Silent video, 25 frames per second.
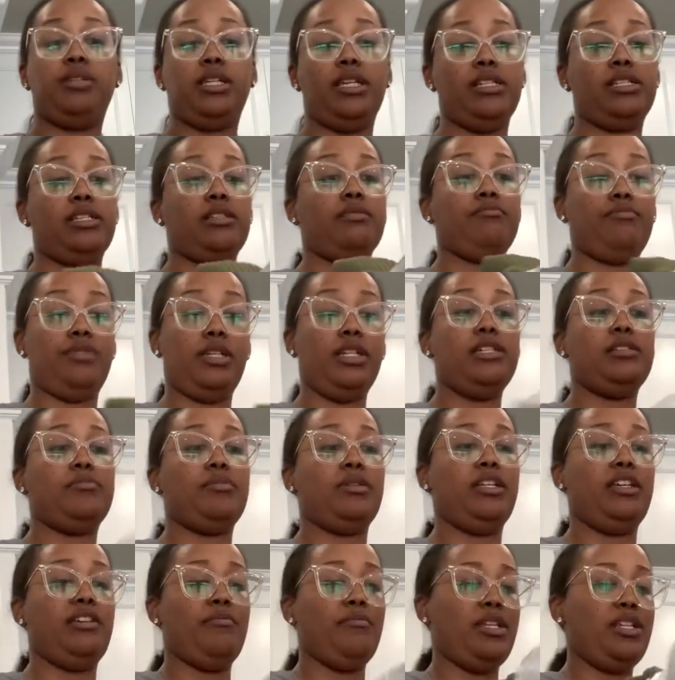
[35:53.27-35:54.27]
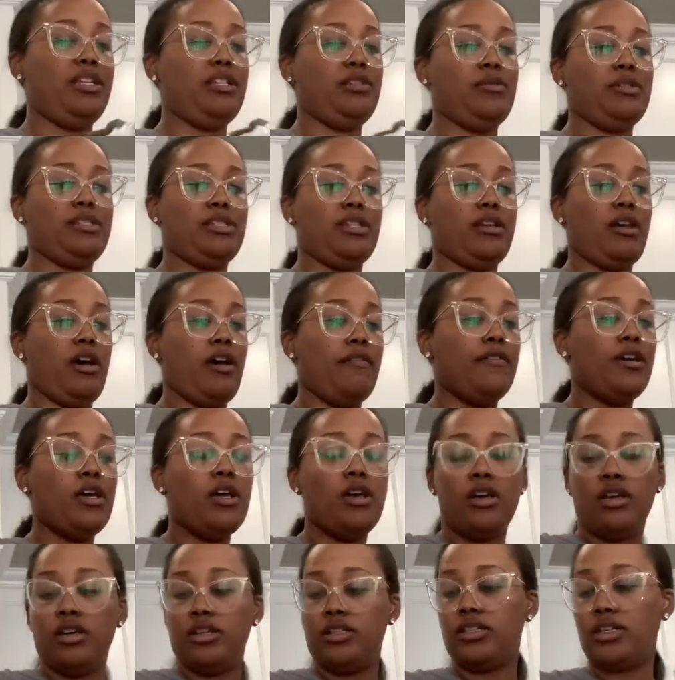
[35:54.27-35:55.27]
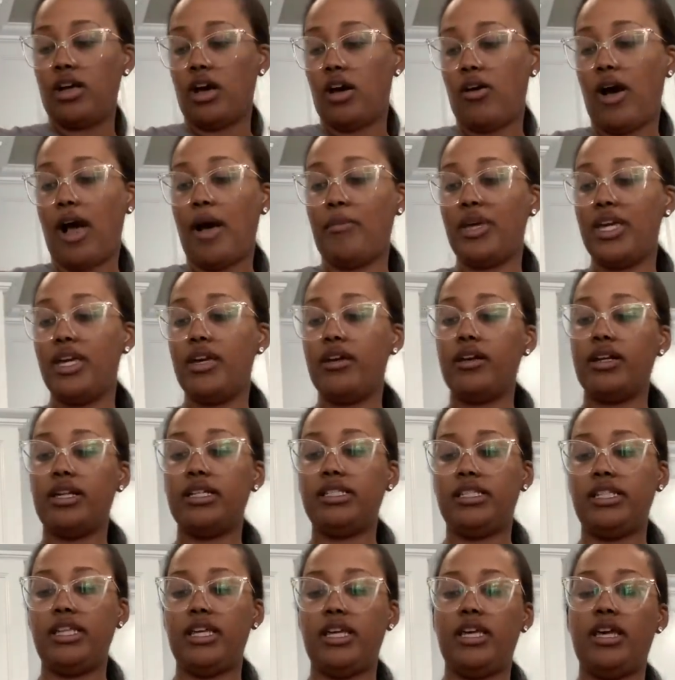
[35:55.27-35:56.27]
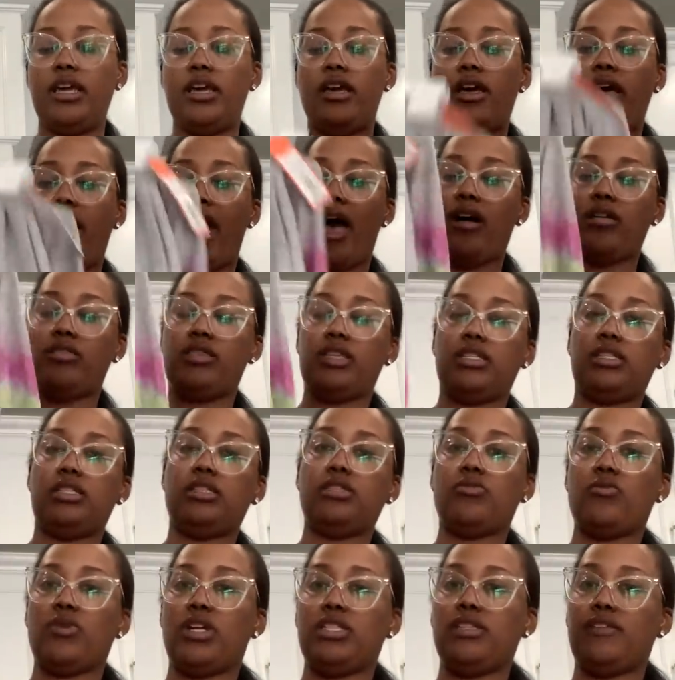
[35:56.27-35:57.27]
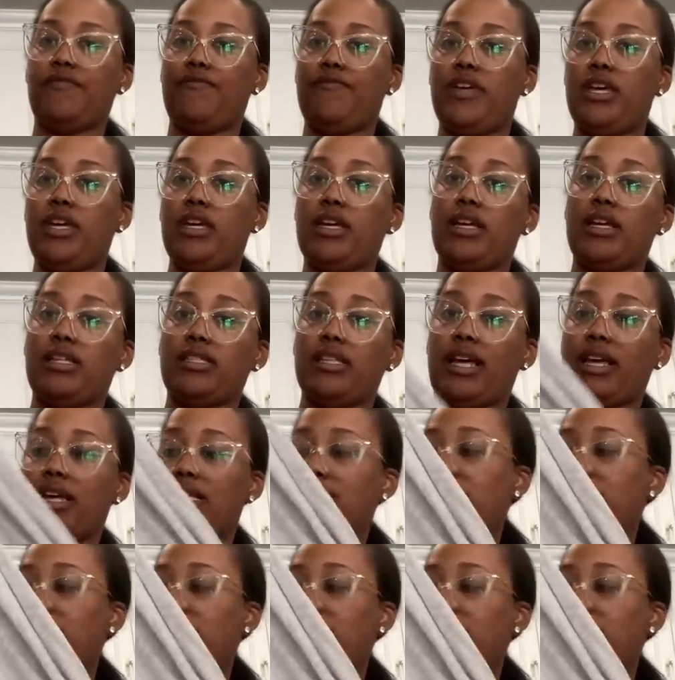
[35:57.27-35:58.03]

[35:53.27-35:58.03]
Please, please believe me, this was enough. So I'm eager to see how this is going to fit because, like I